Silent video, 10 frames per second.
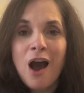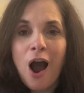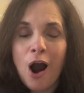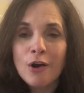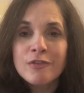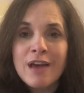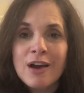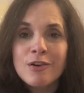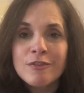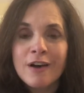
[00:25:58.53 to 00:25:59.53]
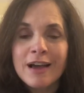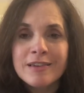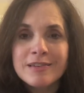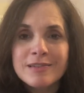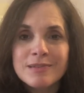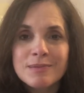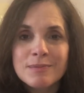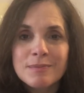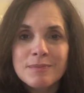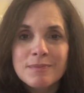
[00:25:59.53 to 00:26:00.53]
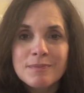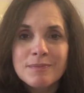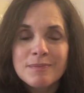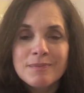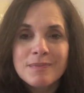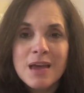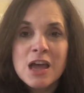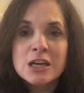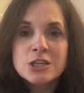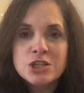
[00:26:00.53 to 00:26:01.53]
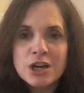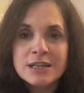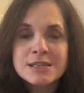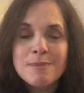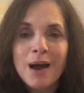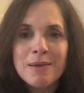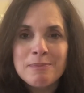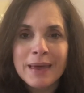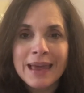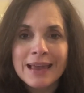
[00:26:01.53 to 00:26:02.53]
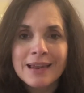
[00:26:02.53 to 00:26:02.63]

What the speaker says: our sacrifice just might mean